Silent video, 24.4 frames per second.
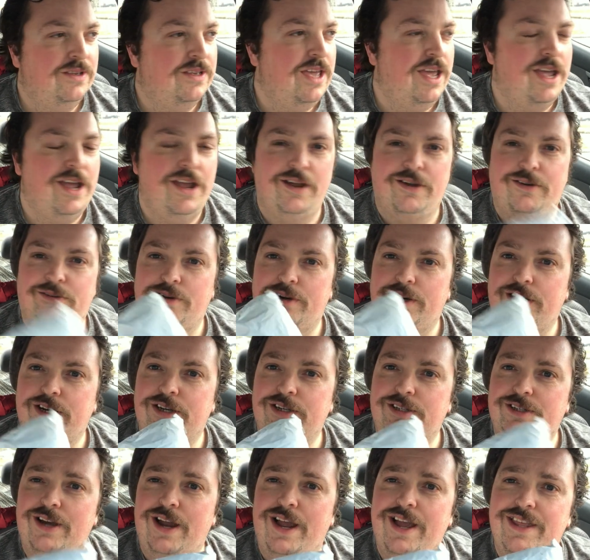yeah, we're
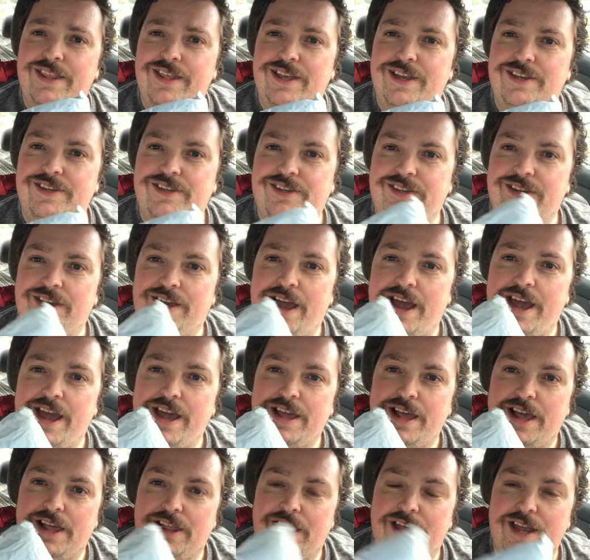gonna try this.
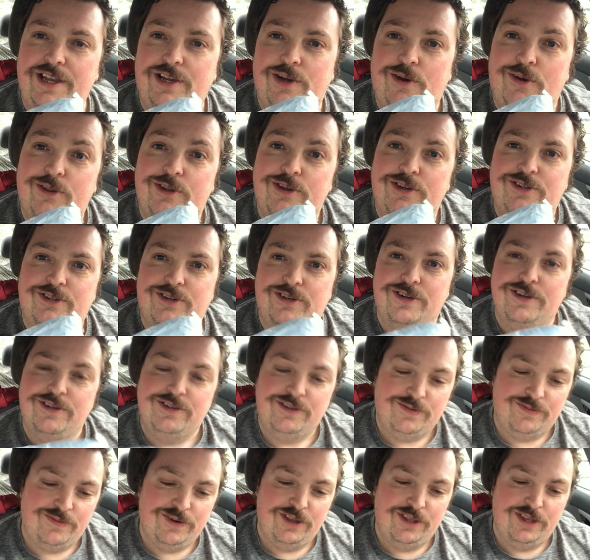I, I like all their
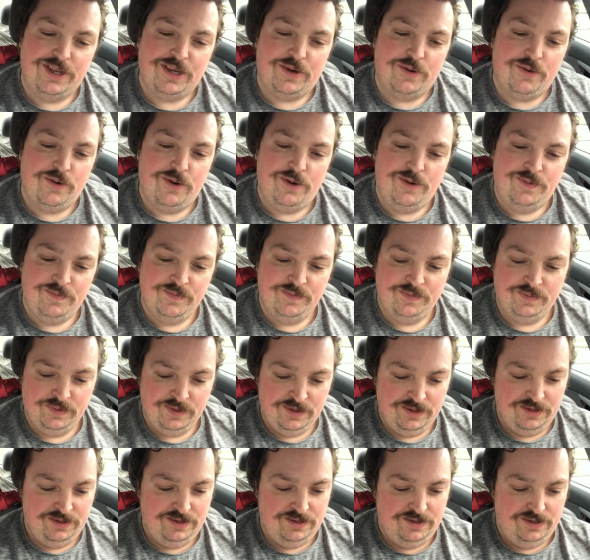shirts, they're really cool.
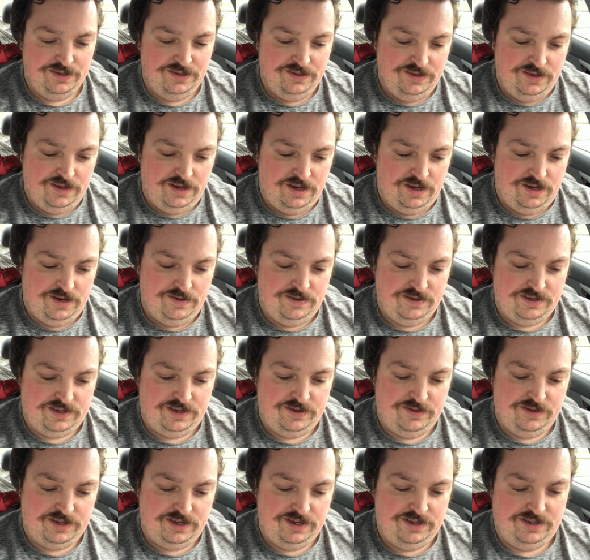Uh, let's
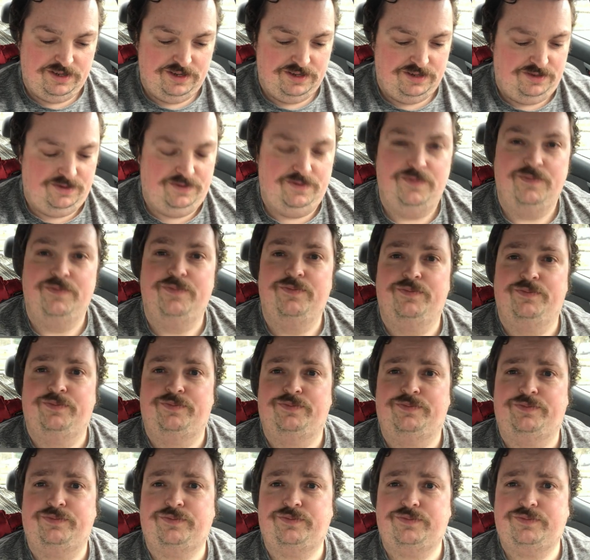see what this is.
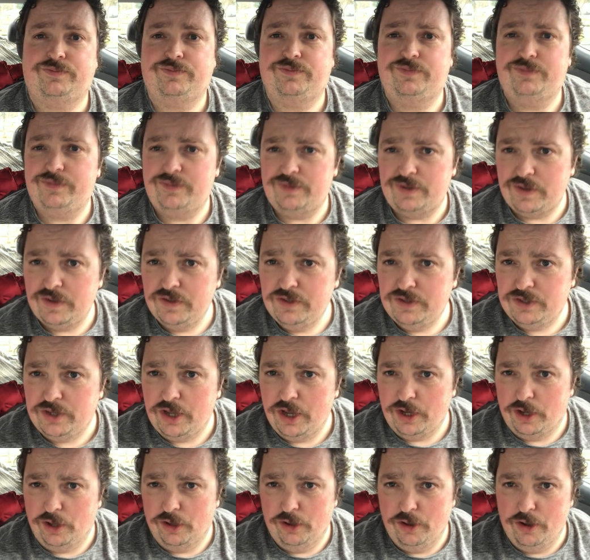Let's
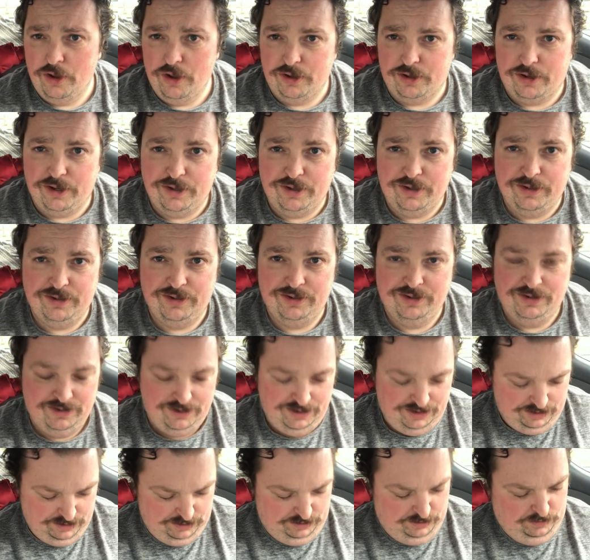take a look.
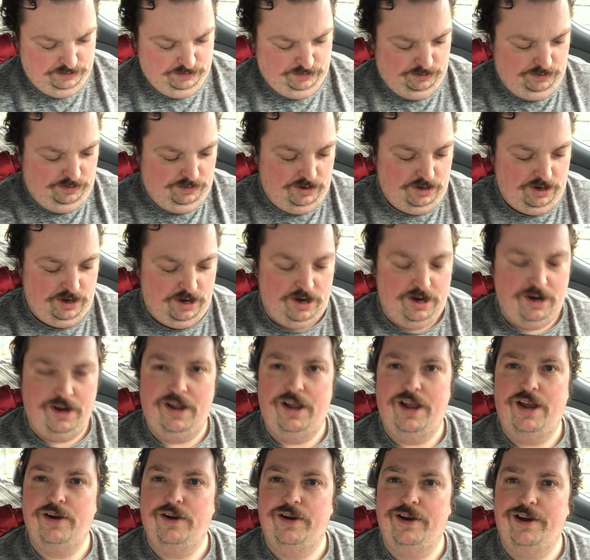
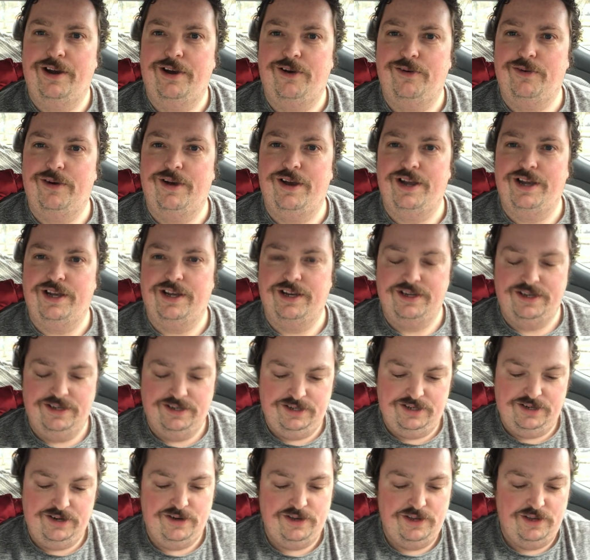I don't know how well I can
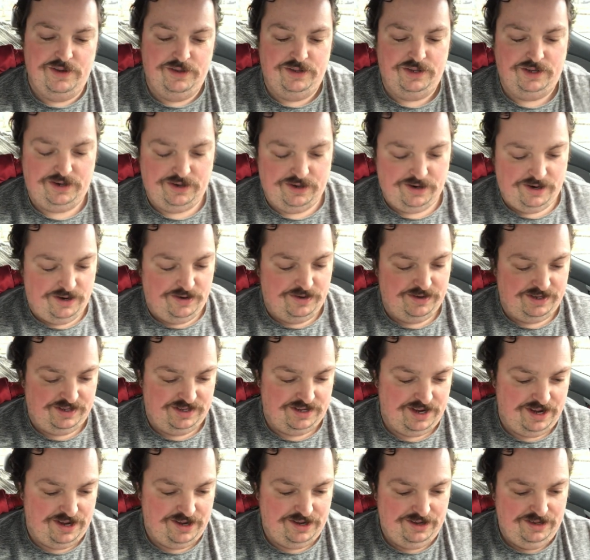show you in the car. Let's
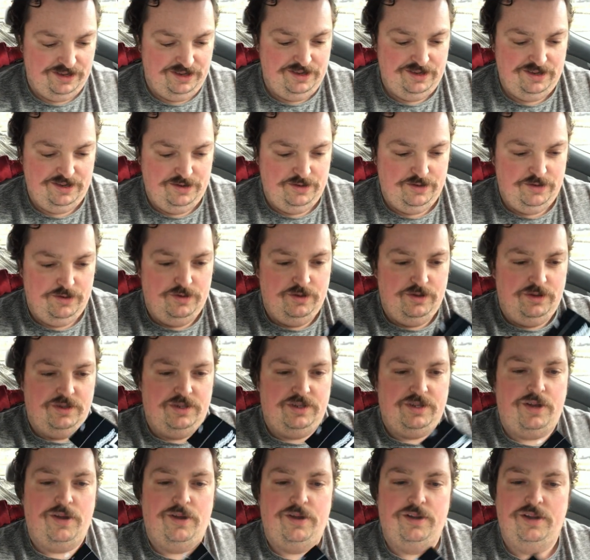see.
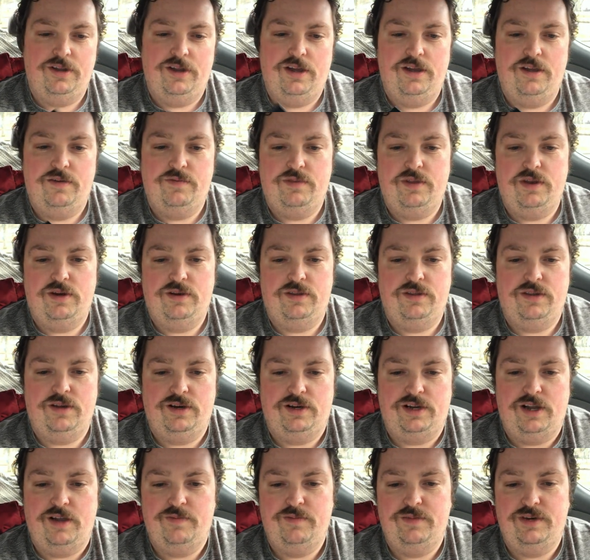It's called uh, their
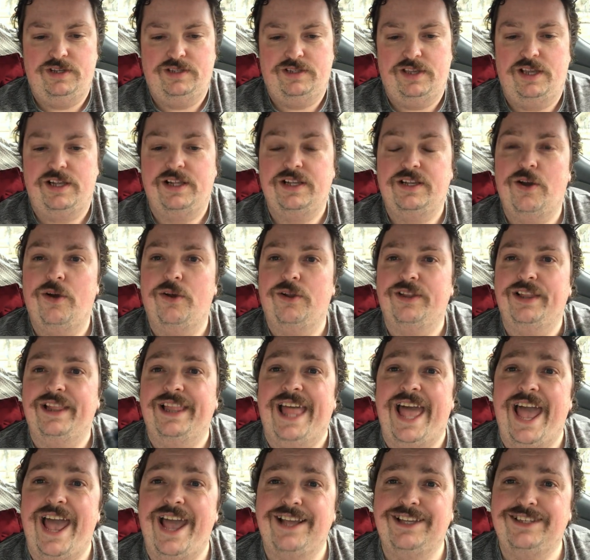their company's like called
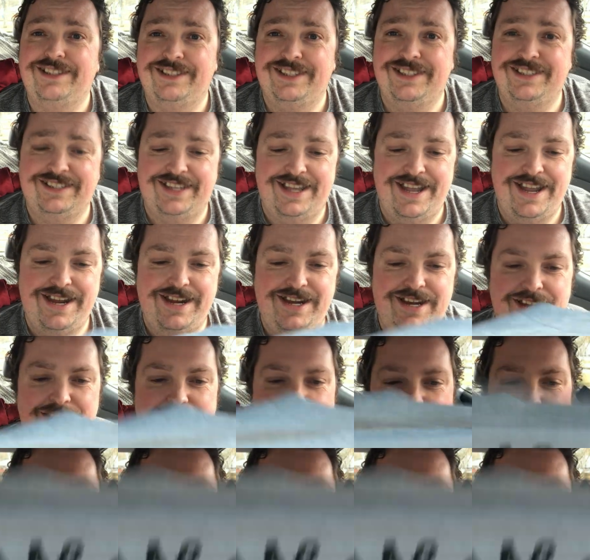Lag Society.